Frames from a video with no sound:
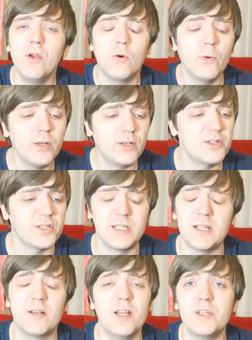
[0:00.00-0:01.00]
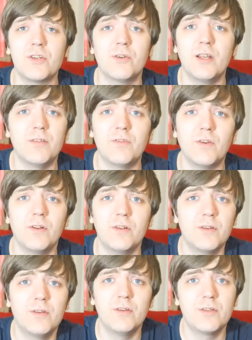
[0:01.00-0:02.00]
or you can just enjoy it for
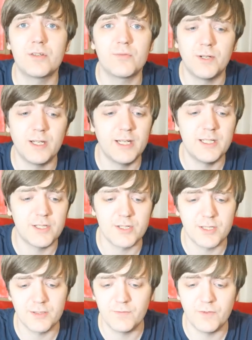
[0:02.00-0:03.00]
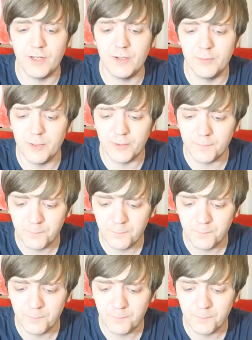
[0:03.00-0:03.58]
just what it is, just a fun little book.